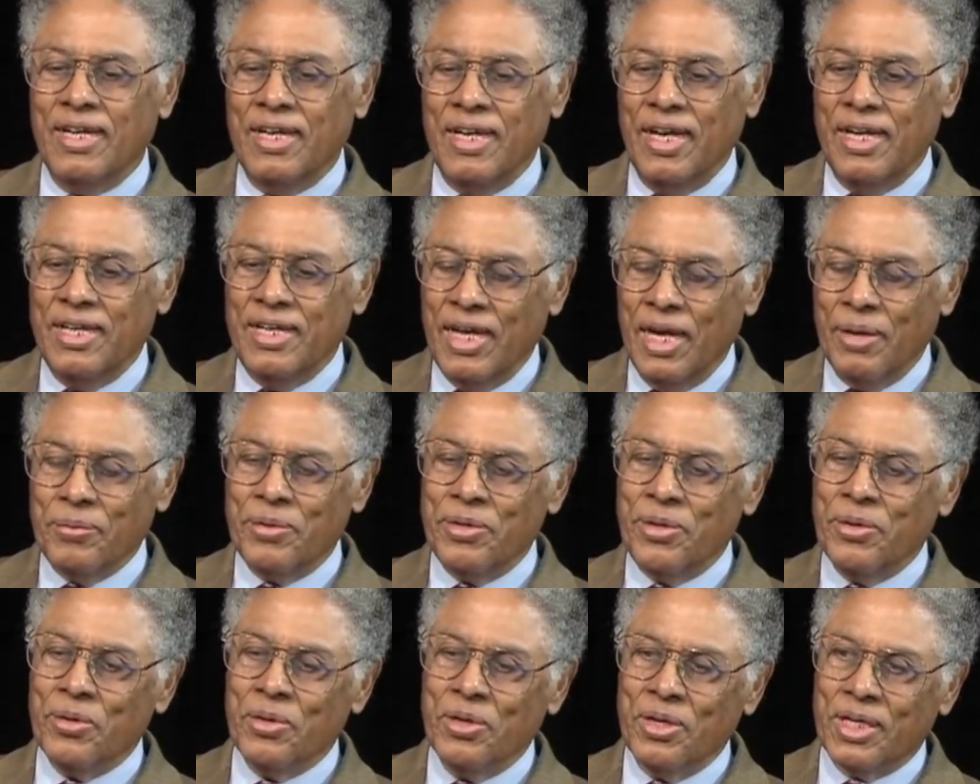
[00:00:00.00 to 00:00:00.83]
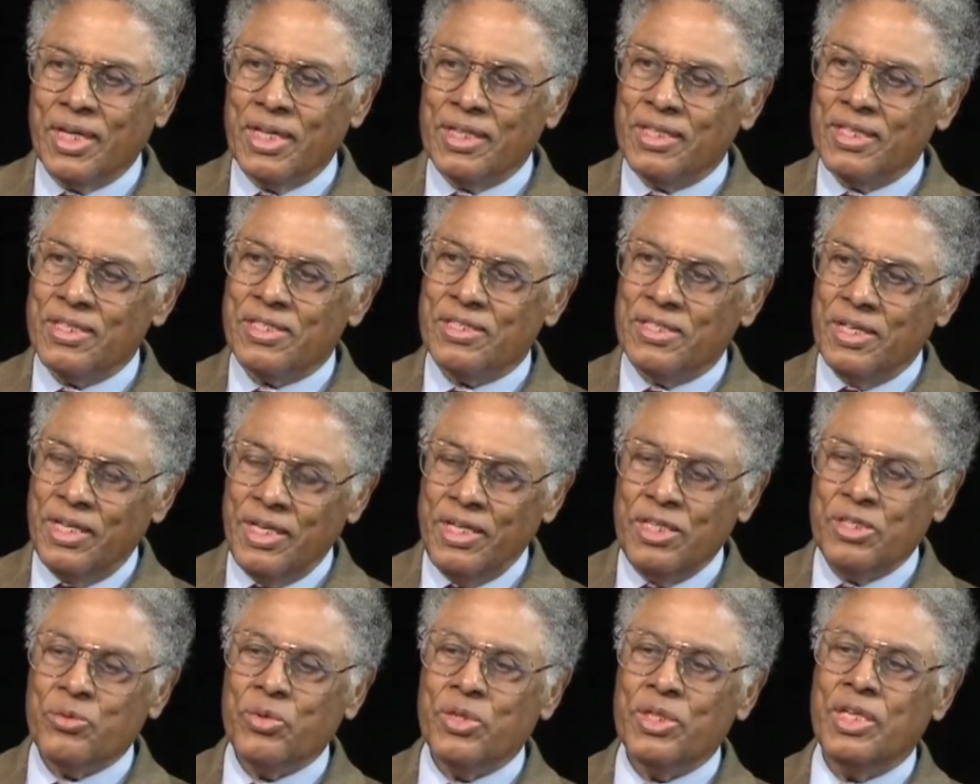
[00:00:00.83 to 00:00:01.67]
And yet, when you look at the
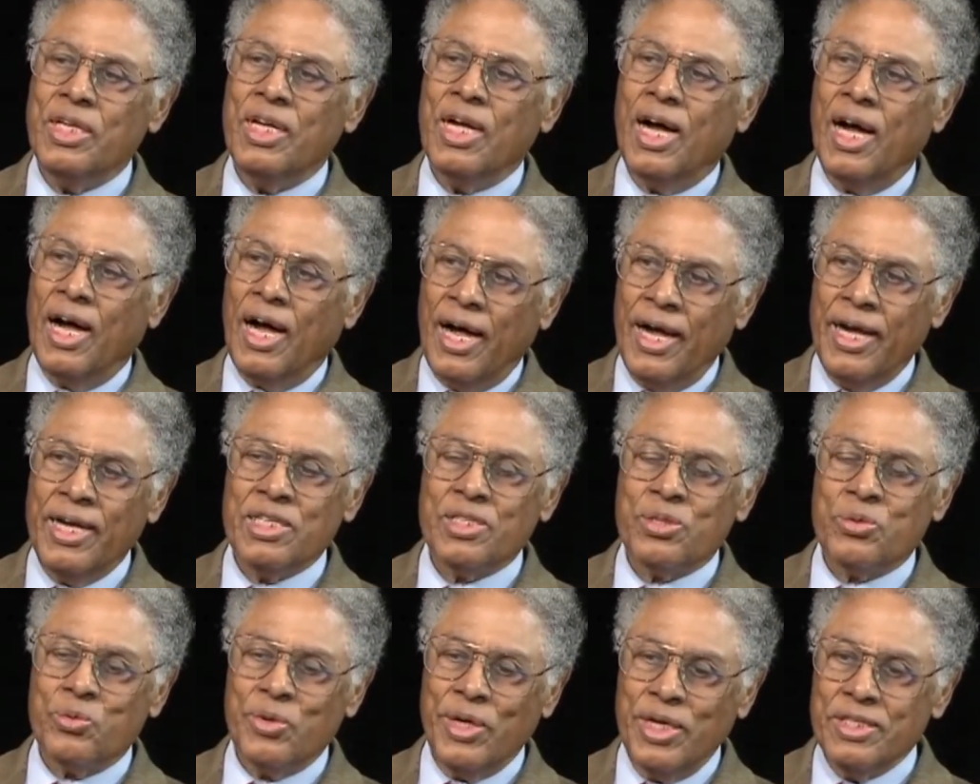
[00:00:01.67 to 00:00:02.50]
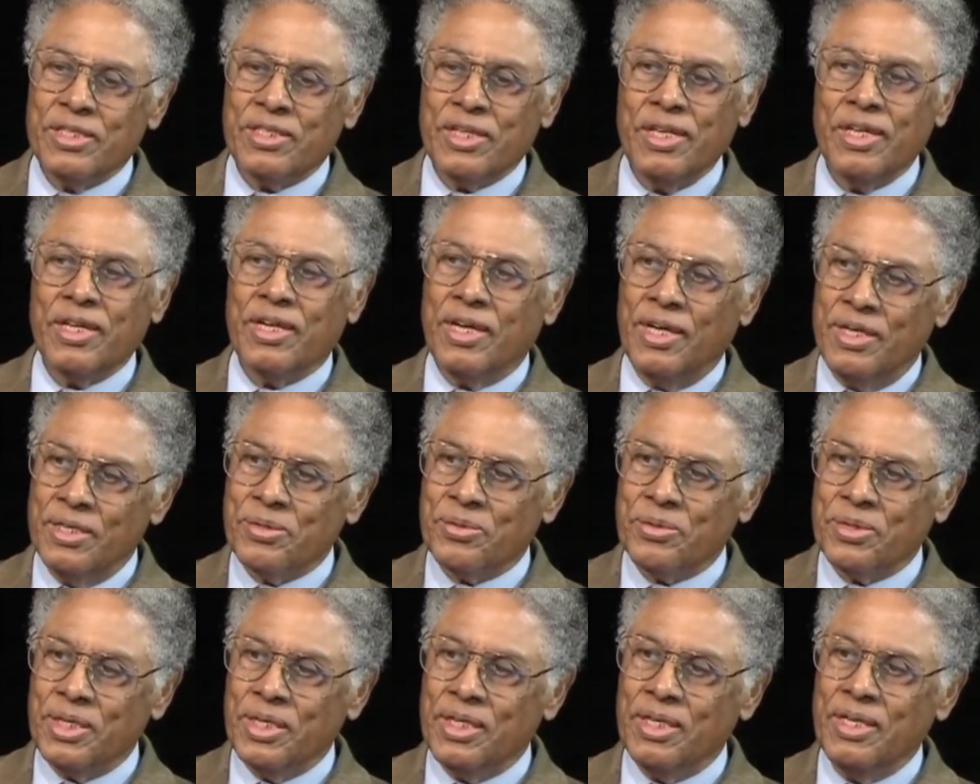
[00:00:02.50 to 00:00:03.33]
cities with the highest rents in the
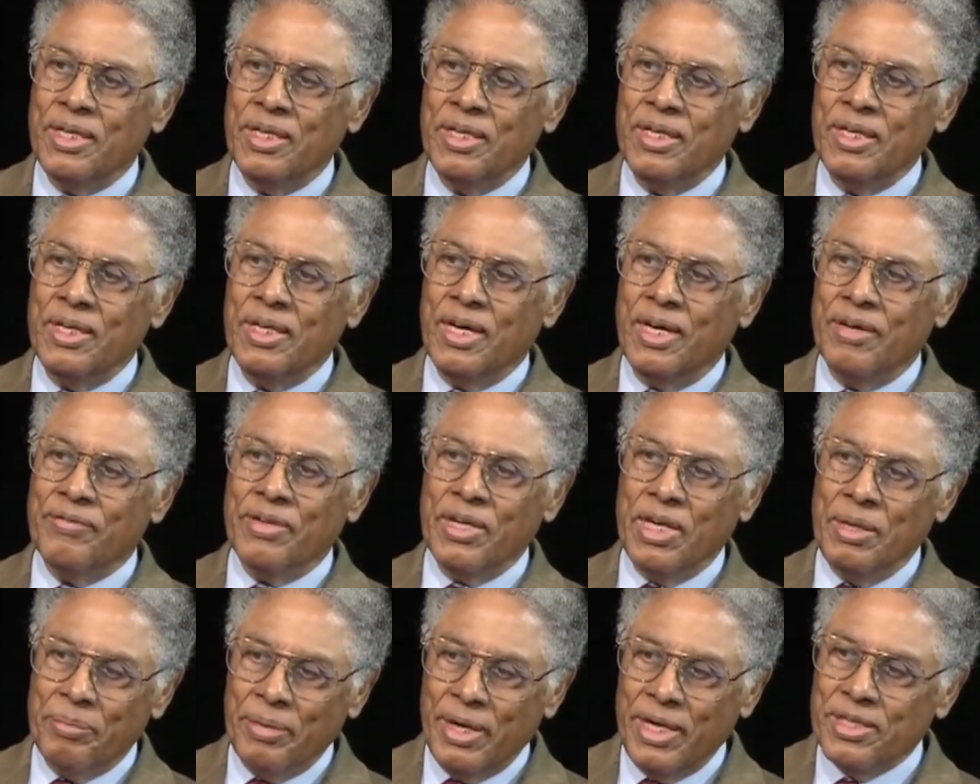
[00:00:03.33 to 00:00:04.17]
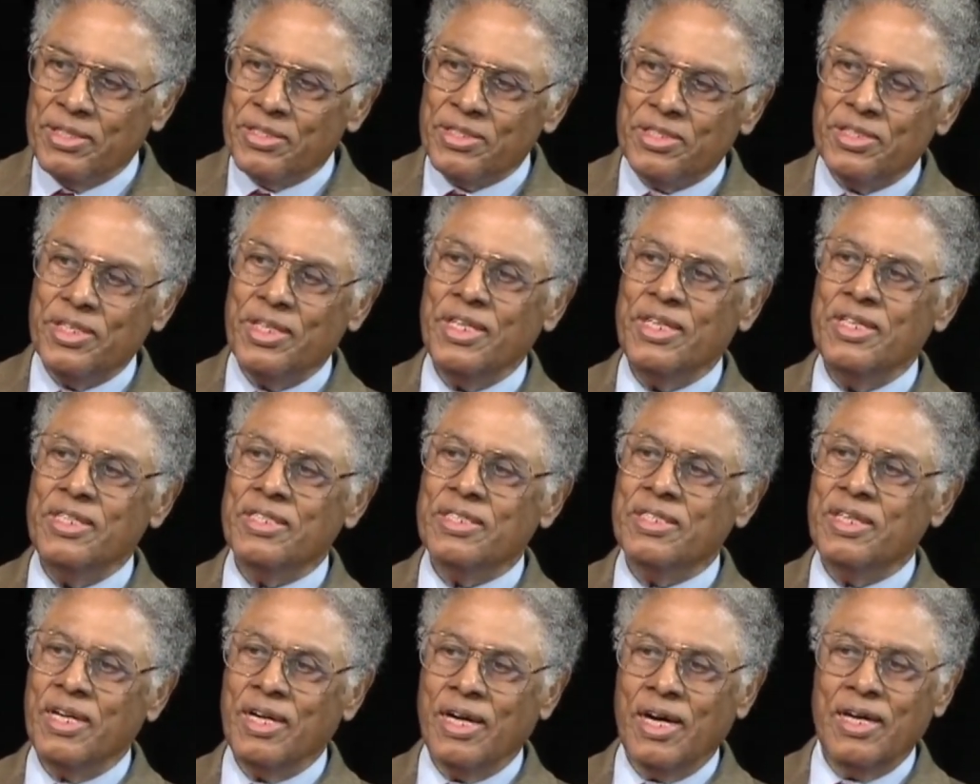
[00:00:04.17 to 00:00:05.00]
country of any major cities,
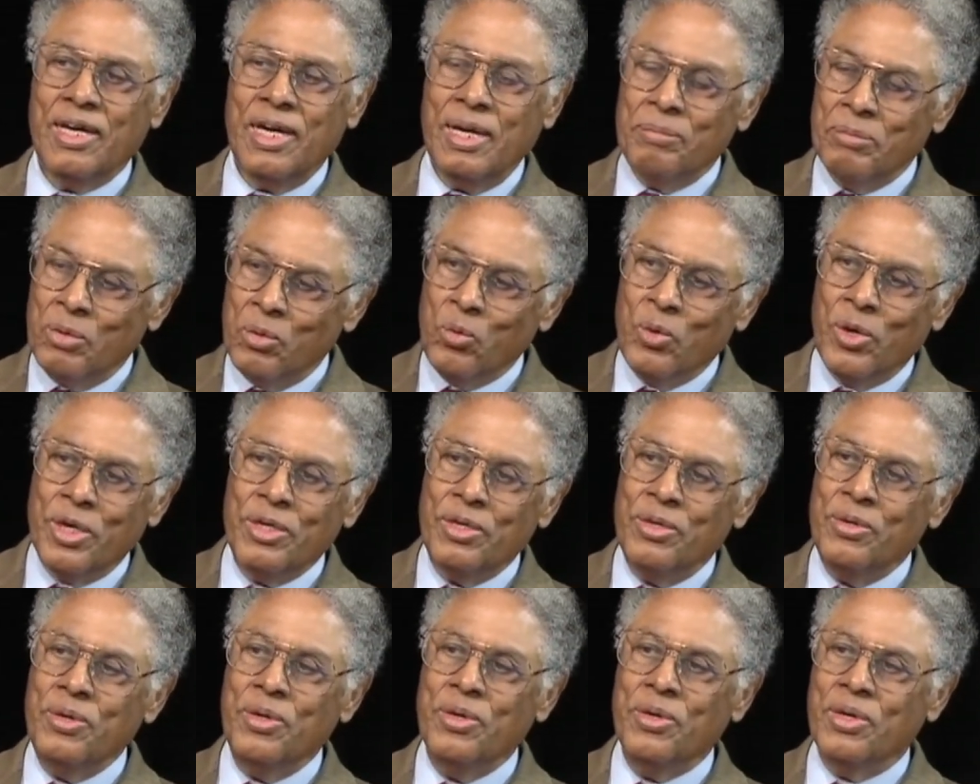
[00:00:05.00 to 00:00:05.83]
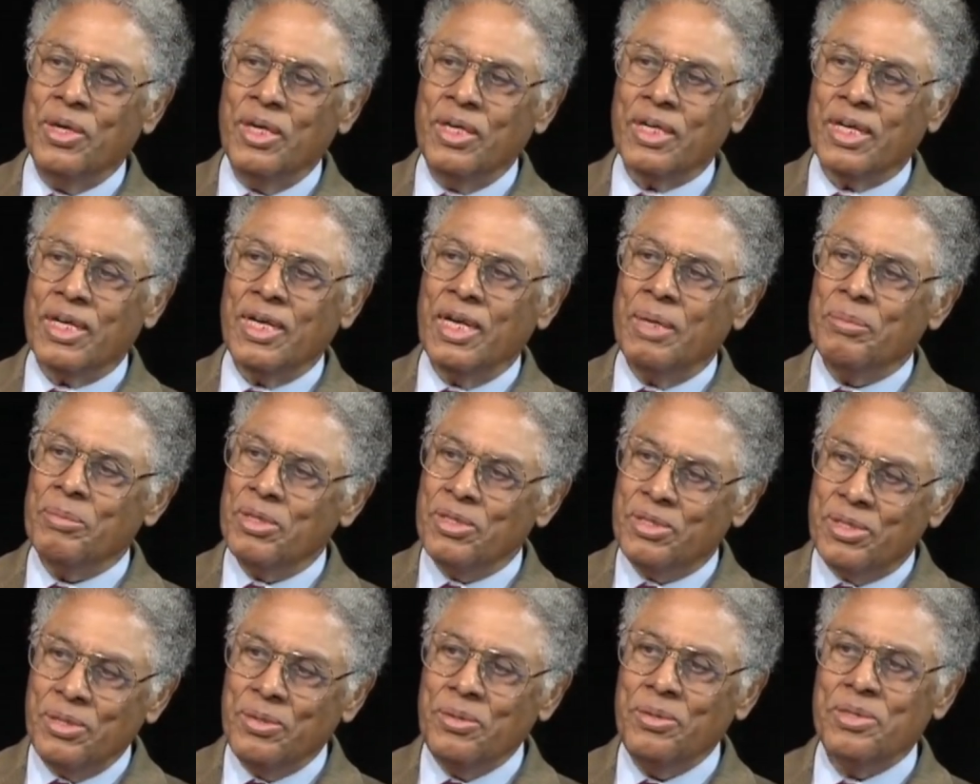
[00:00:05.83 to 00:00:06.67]
they are number 1, New York, and number
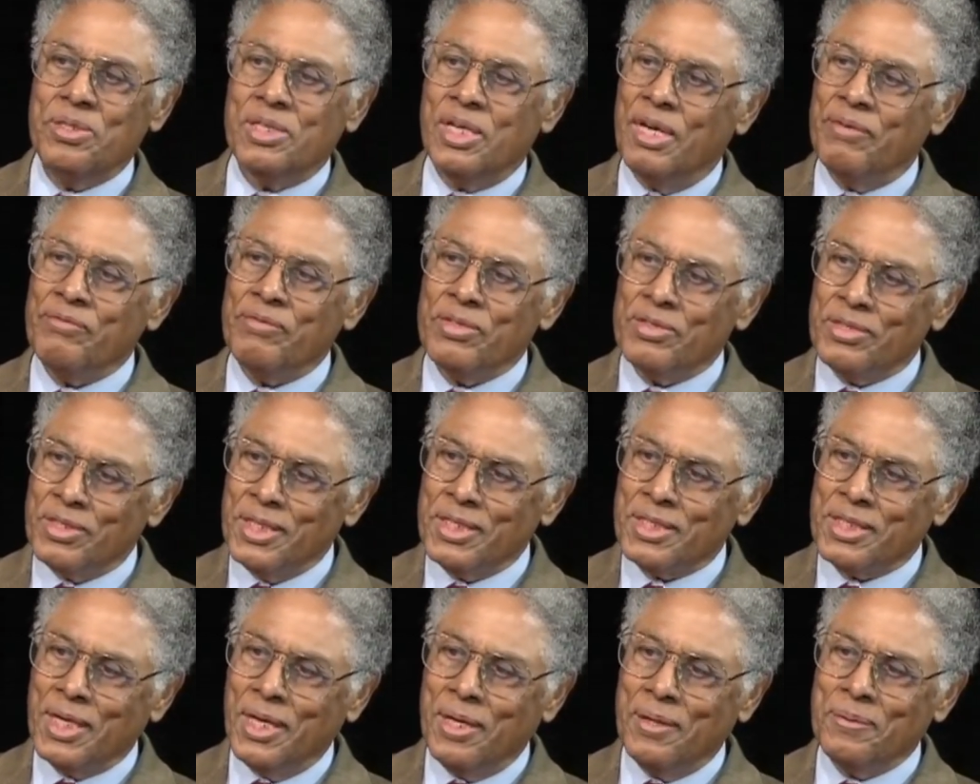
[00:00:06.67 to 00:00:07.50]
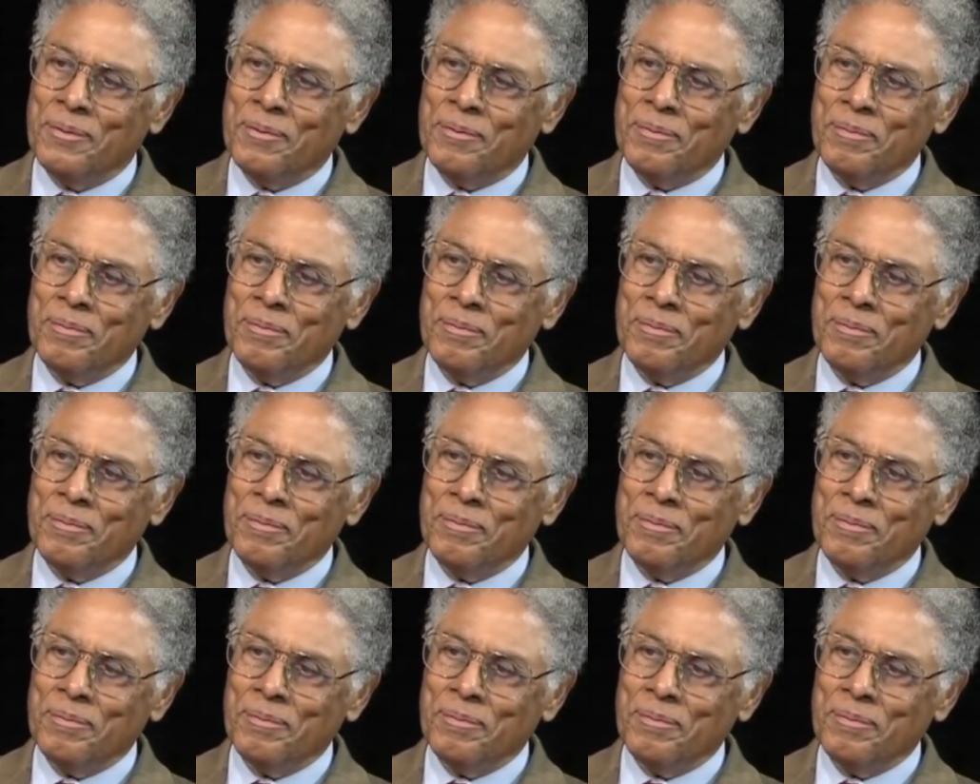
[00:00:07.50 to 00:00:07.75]
2, San Francisco.